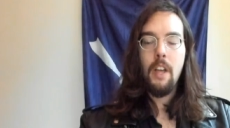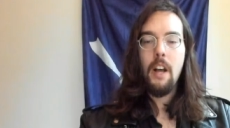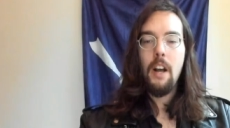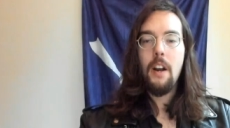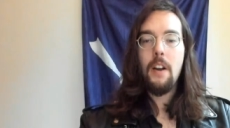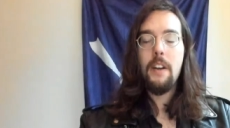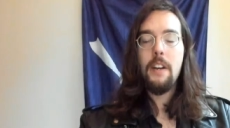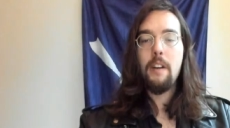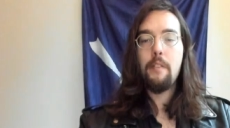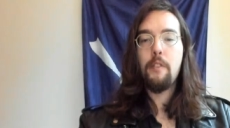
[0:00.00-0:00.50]

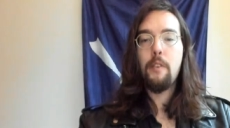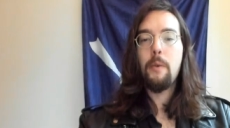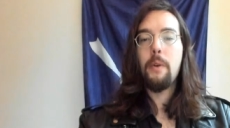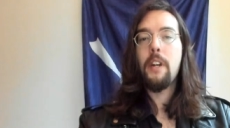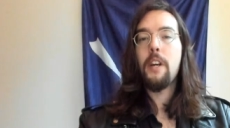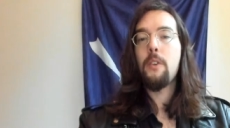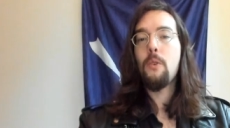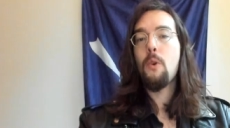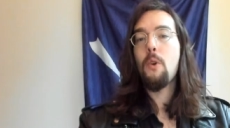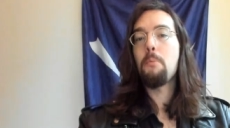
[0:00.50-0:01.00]
Alright
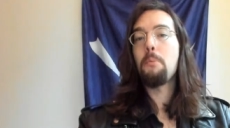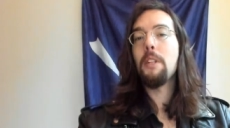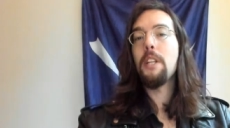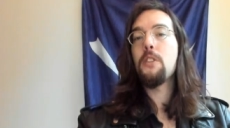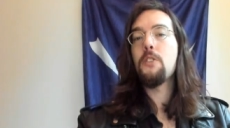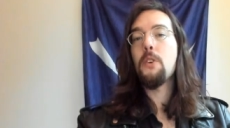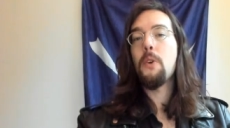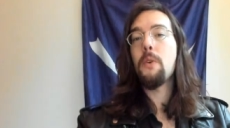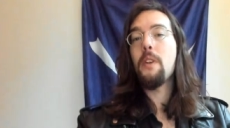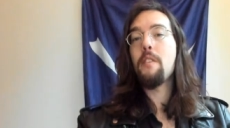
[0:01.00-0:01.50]
everyone, I
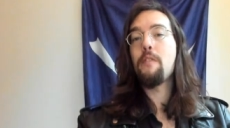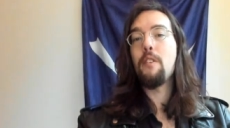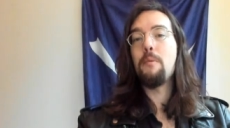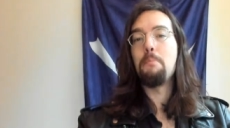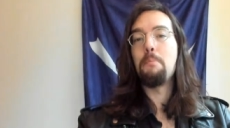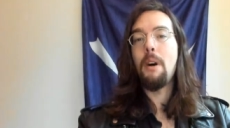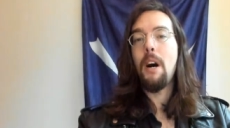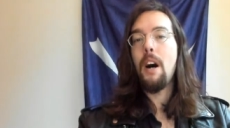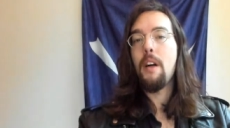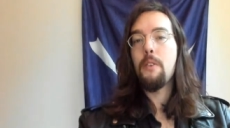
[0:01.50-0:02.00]
normally don't
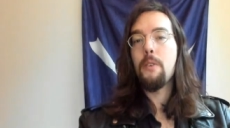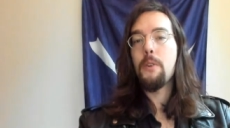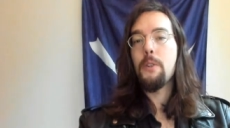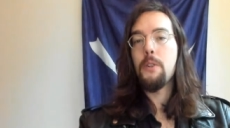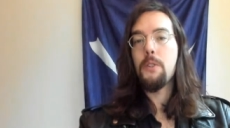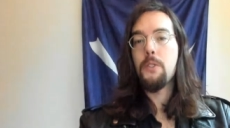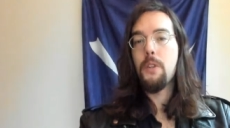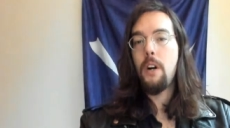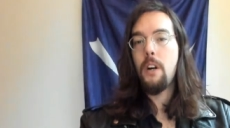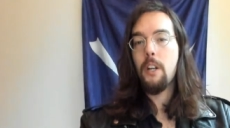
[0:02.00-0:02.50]
even bother
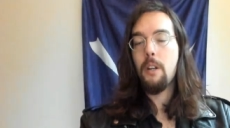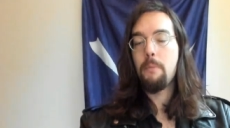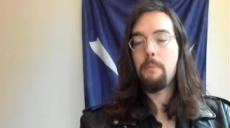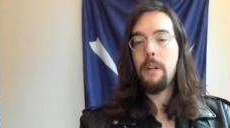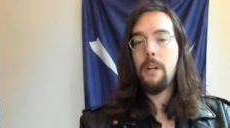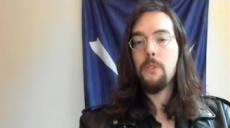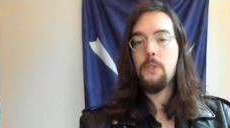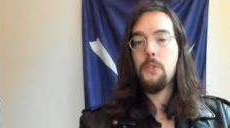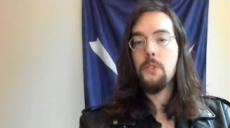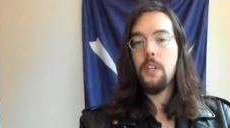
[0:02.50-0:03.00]
to talk
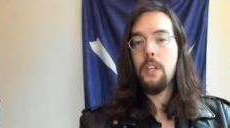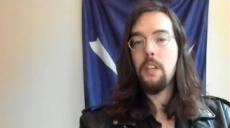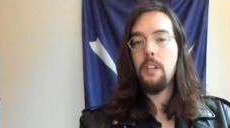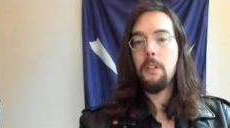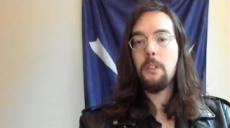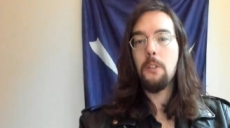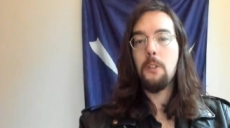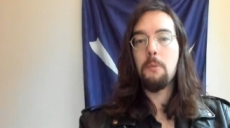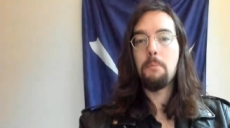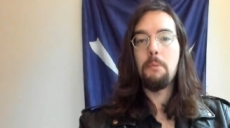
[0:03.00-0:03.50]
about
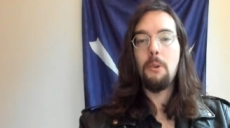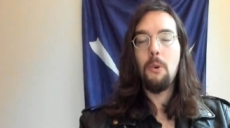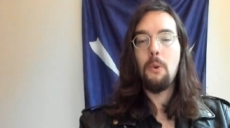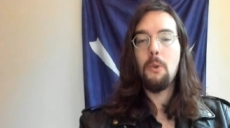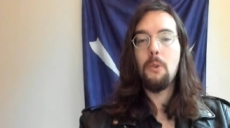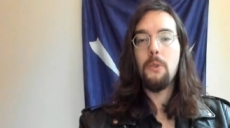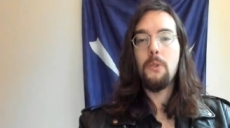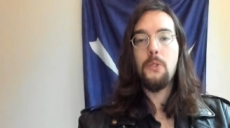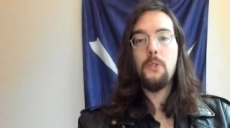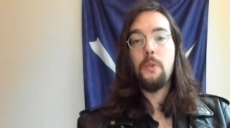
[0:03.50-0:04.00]
singular
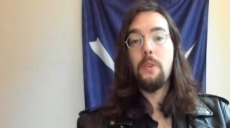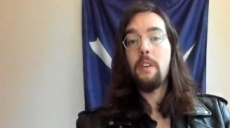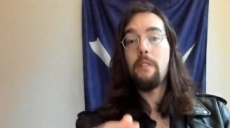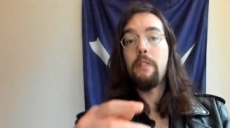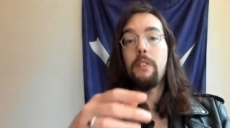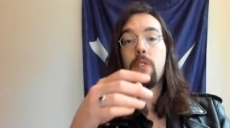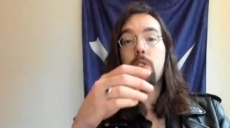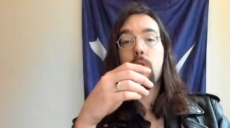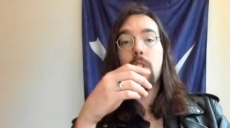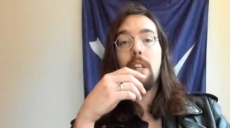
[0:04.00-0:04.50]
polls or
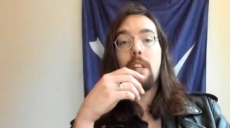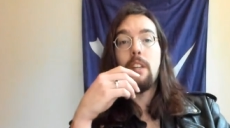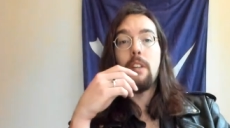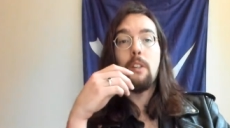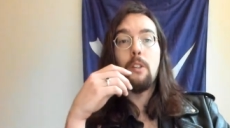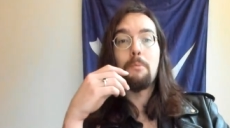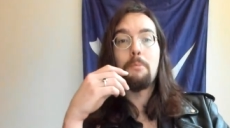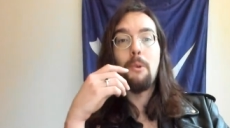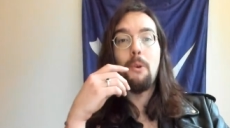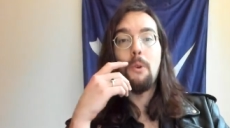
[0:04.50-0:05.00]
even
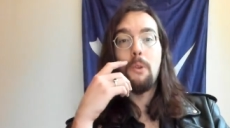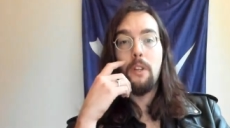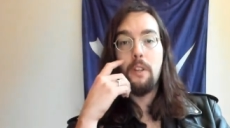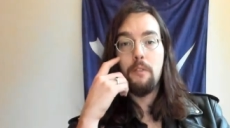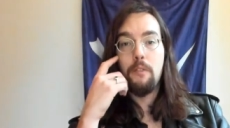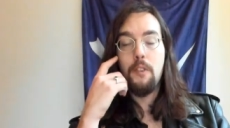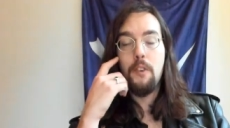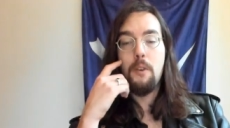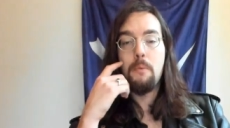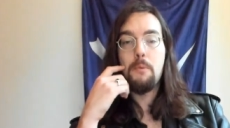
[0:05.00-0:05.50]
singular
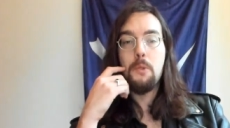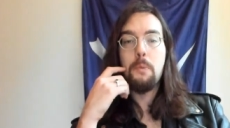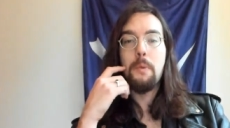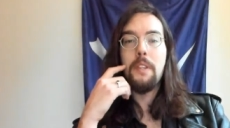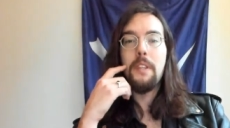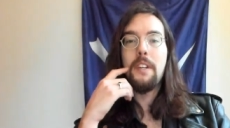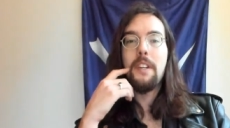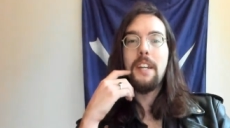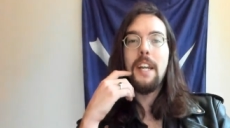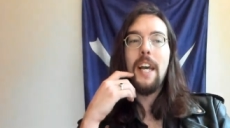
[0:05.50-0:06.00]
polling firms
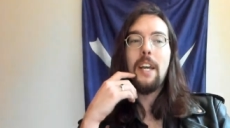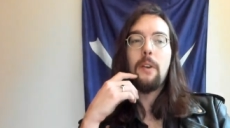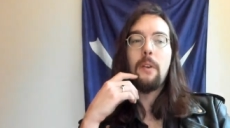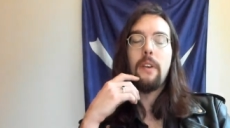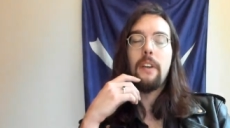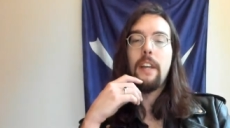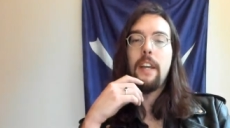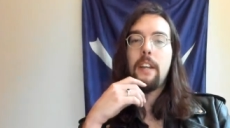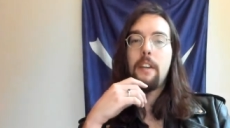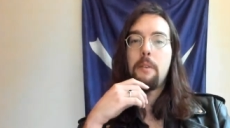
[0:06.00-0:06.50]
within an
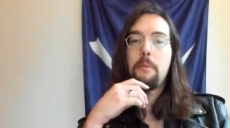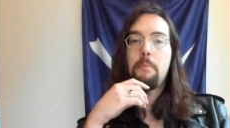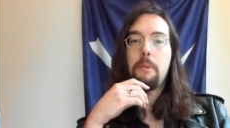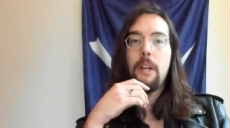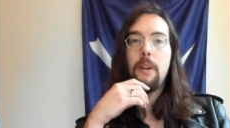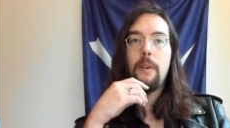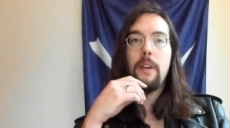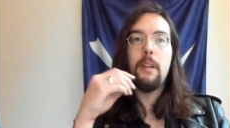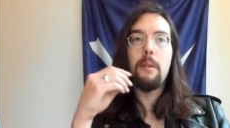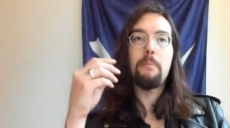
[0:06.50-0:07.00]
aggregated
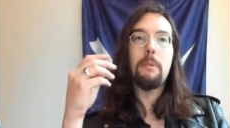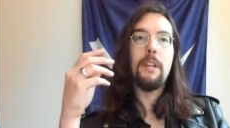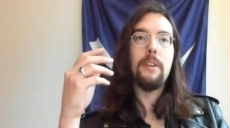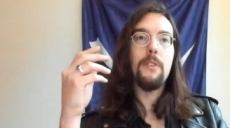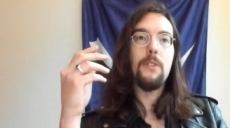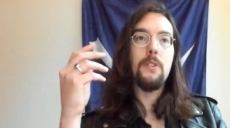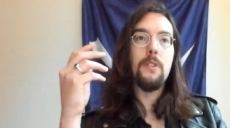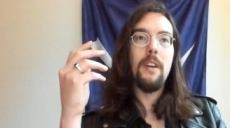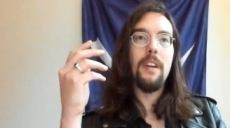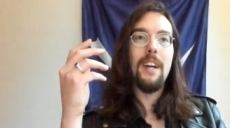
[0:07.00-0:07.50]
period
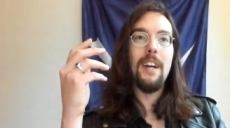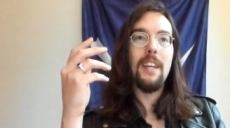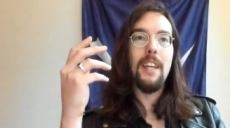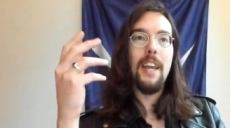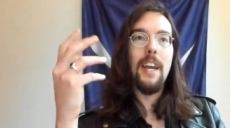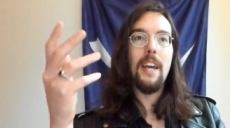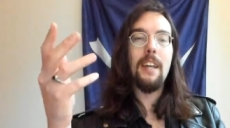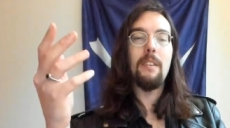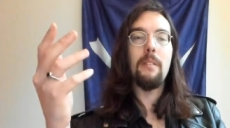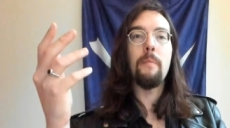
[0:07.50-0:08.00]
because,
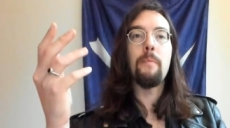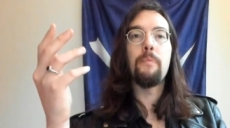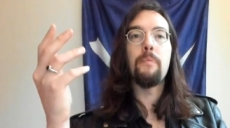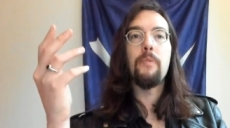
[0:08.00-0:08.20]
again,